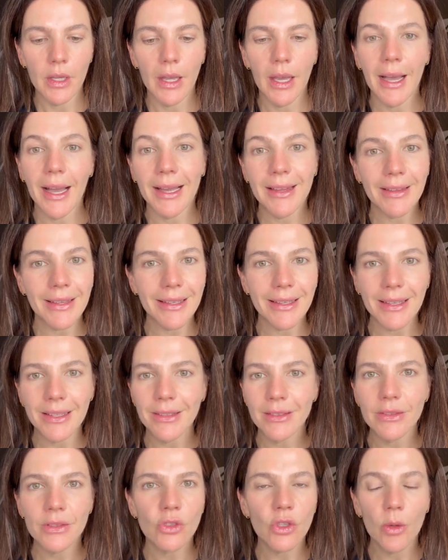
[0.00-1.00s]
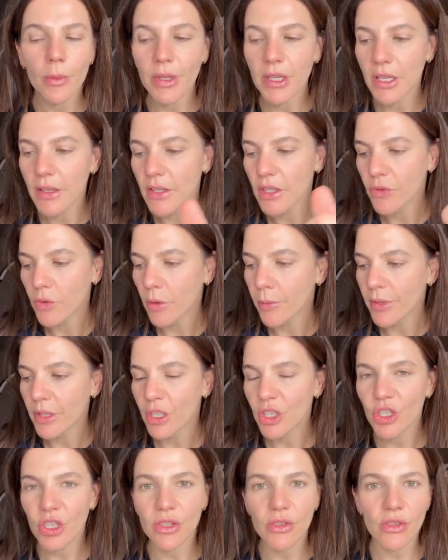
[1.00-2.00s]
I like it. So many of these
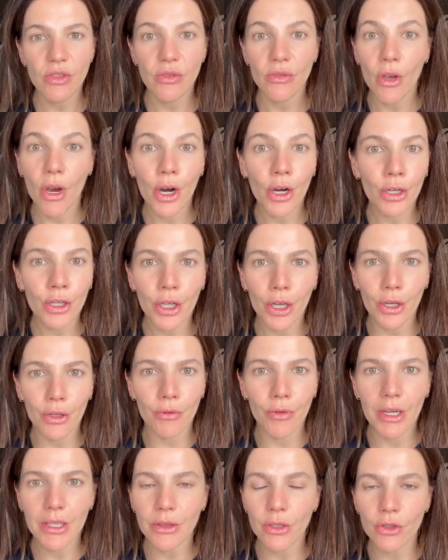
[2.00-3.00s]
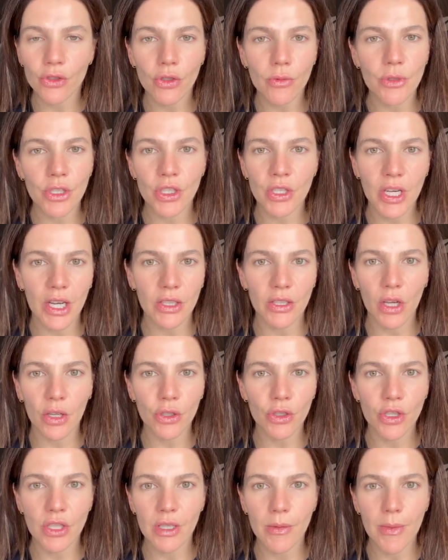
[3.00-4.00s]
formulations are good, right? There's so much
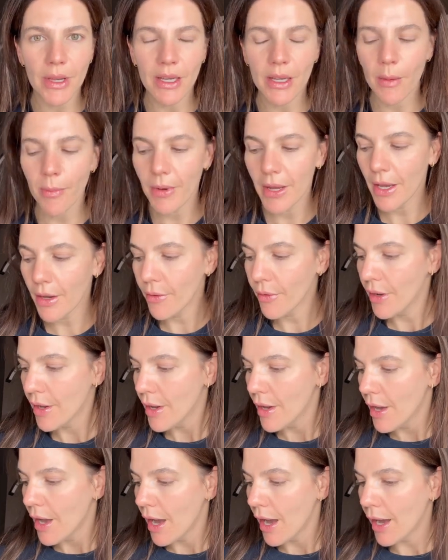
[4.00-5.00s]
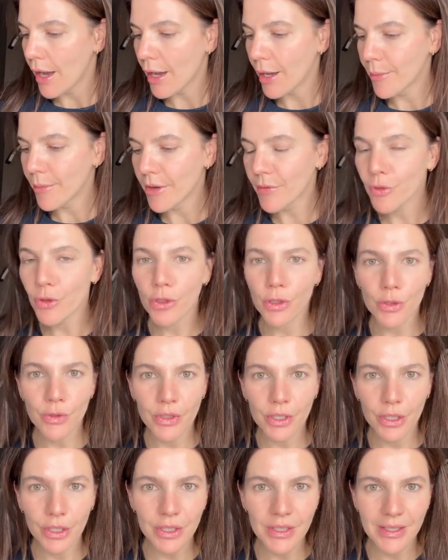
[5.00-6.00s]
technology in makeup now. If you're
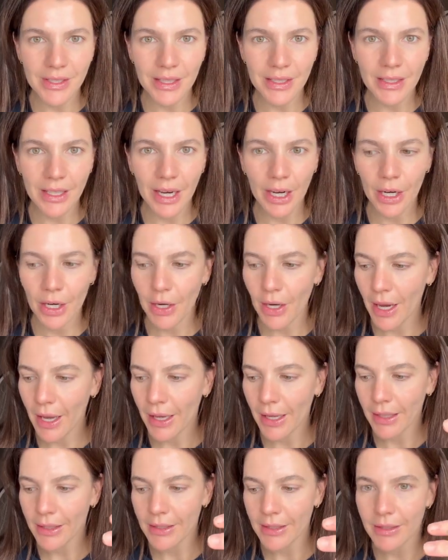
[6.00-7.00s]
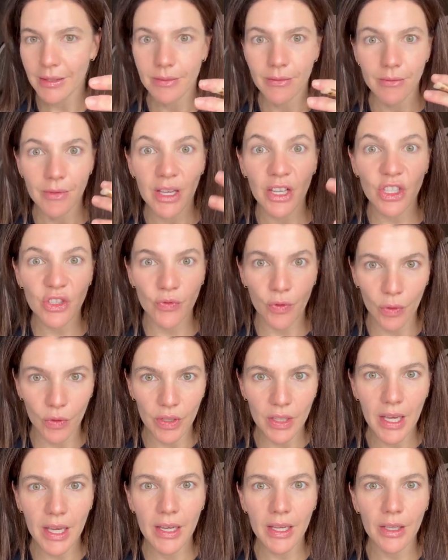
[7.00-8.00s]
using good skincare and
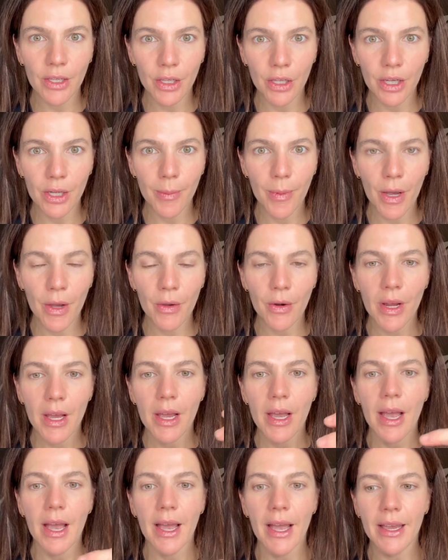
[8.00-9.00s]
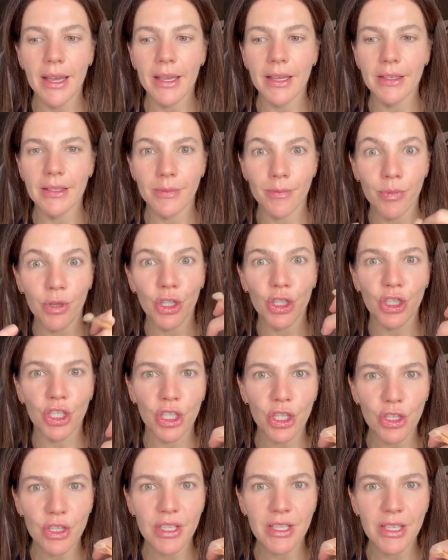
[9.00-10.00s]
exfoliating a good amount and
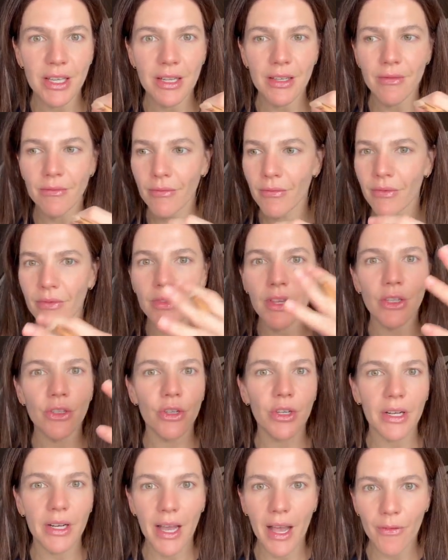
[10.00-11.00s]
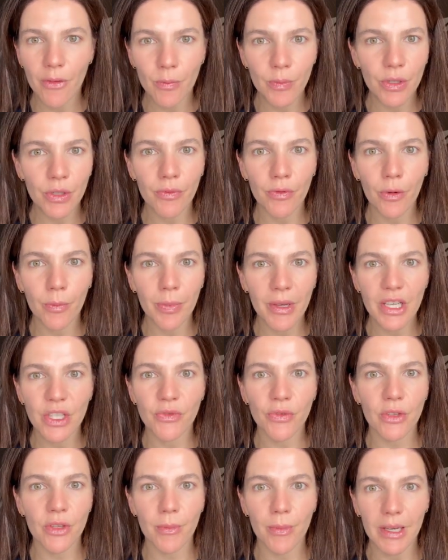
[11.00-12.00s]
pushing your skin, then you're gonna have a beautiful base
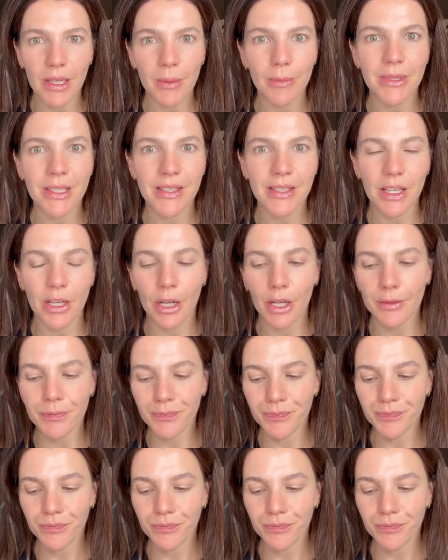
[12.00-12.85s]
for the makeup to sit on.